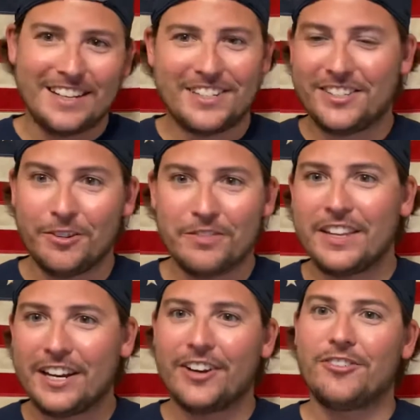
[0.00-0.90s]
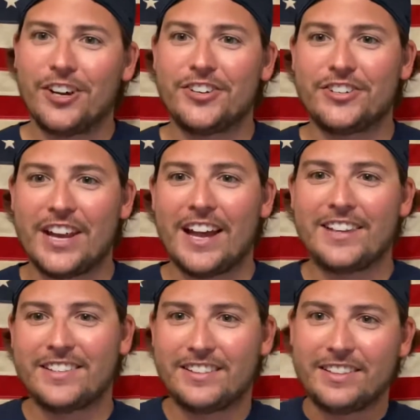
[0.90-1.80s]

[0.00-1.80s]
just don't think Aaron Rodgers has